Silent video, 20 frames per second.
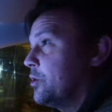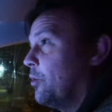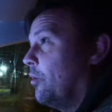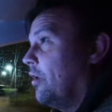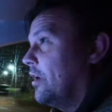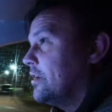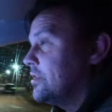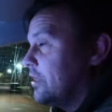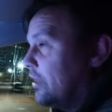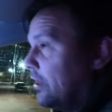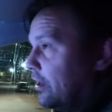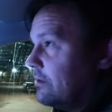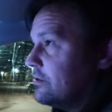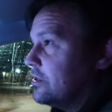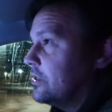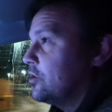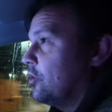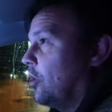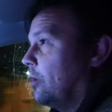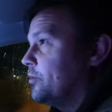to Iceland loads
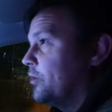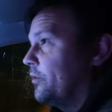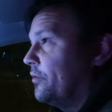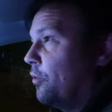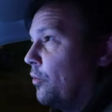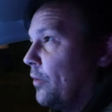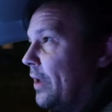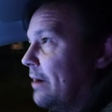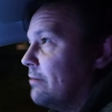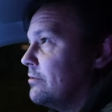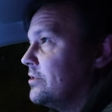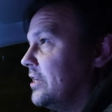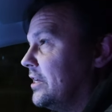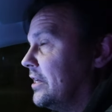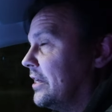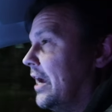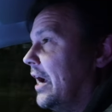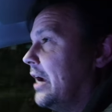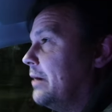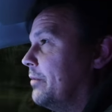of times. I thought that was
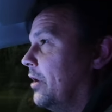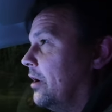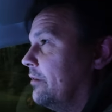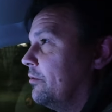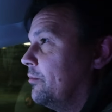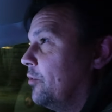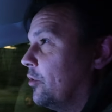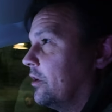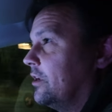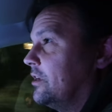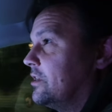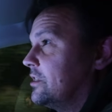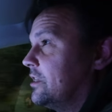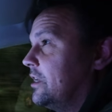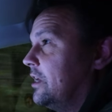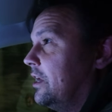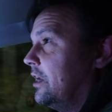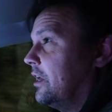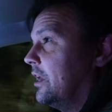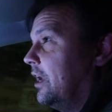it. Game over. I'm not going to
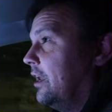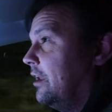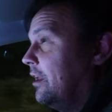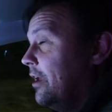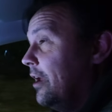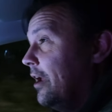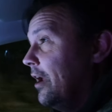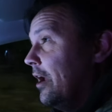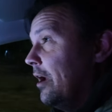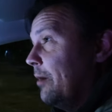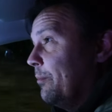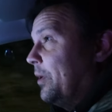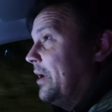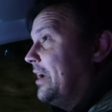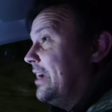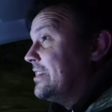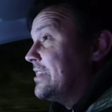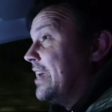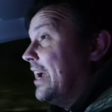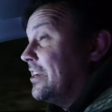see it again. But
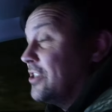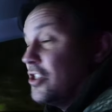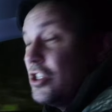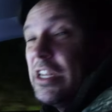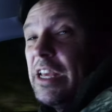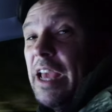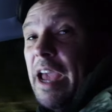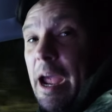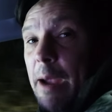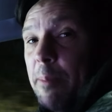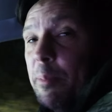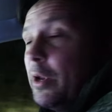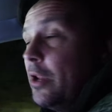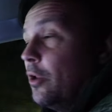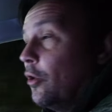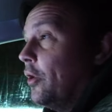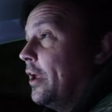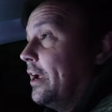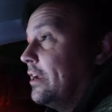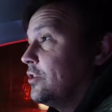it's actually
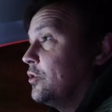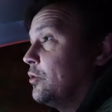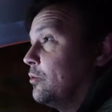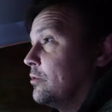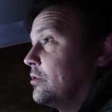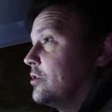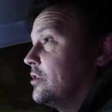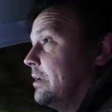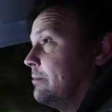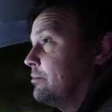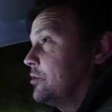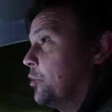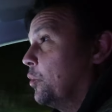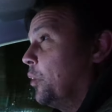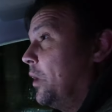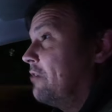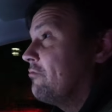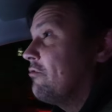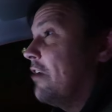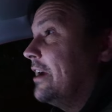happening on our doorstep. So
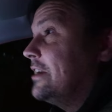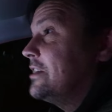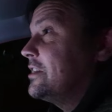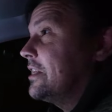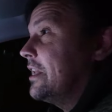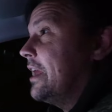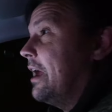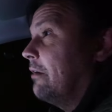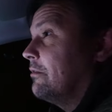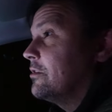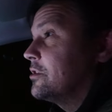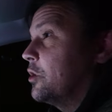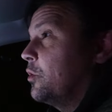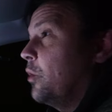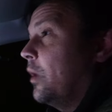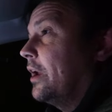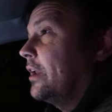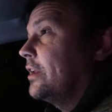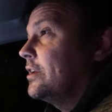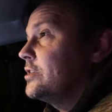we're racing out as
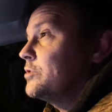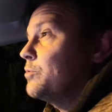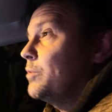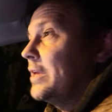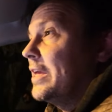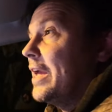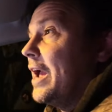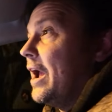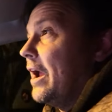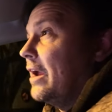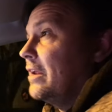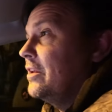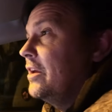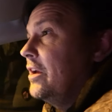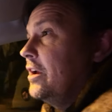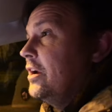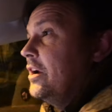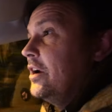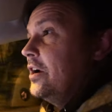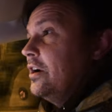quickly as we
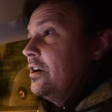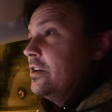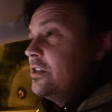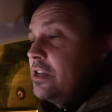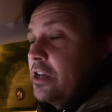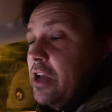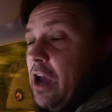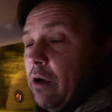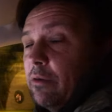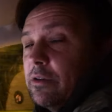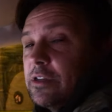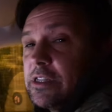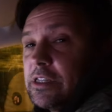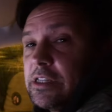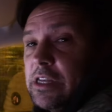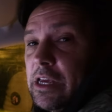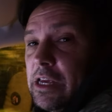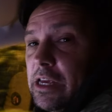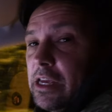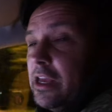can to go and
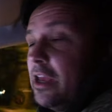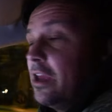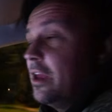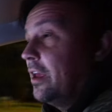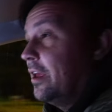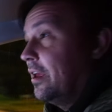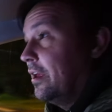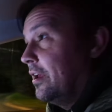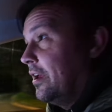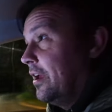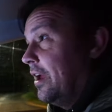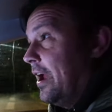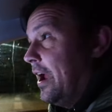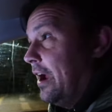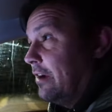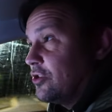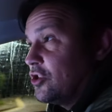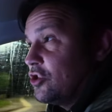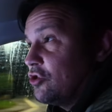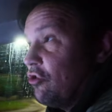see
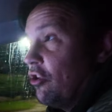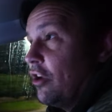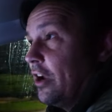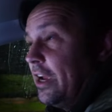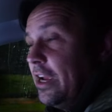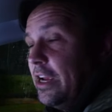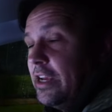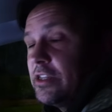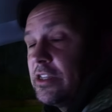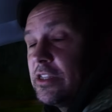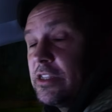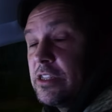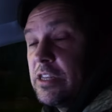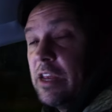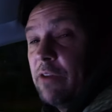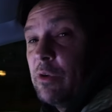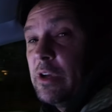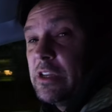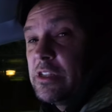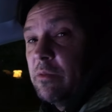how strong it is. See
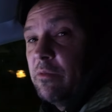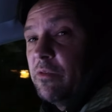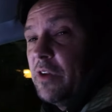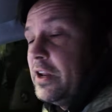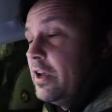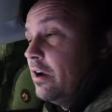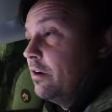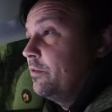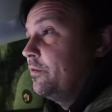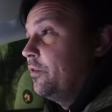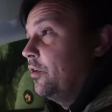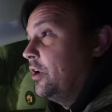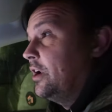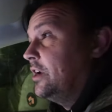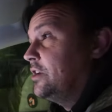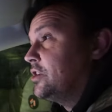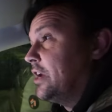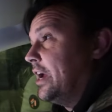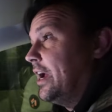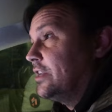if we get some video
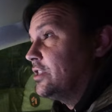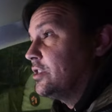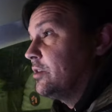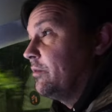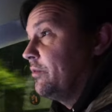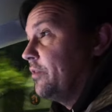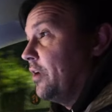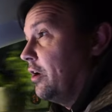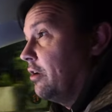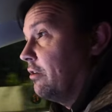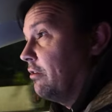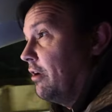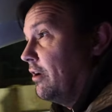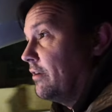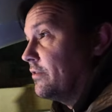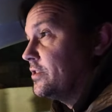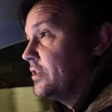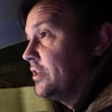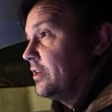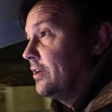footage and some
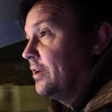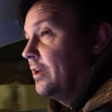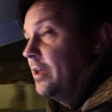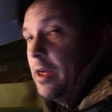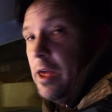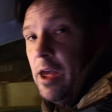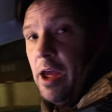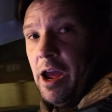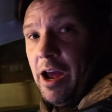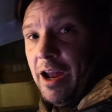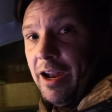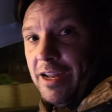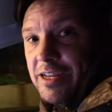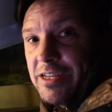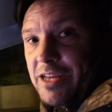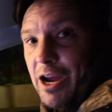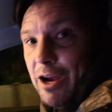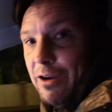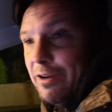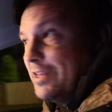photographs.
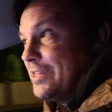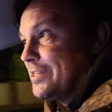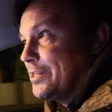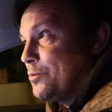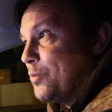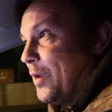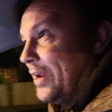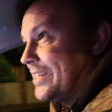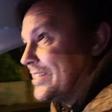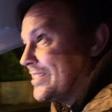Let's go. This is well